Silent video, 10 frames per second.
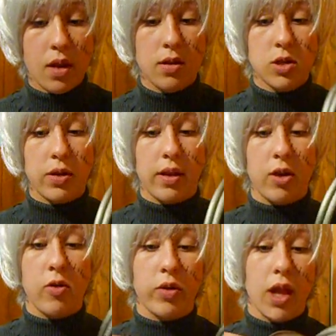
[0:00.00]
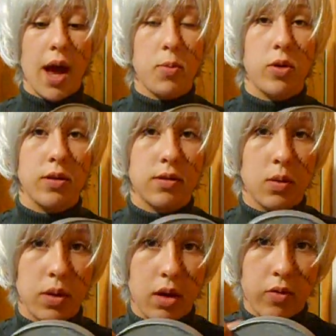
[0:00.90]
so that they overlap. You can see
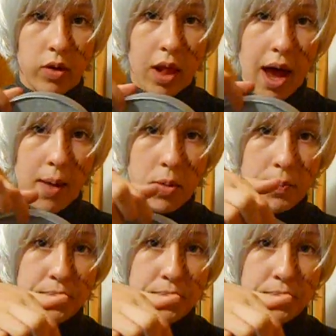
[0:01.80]
where they overlap.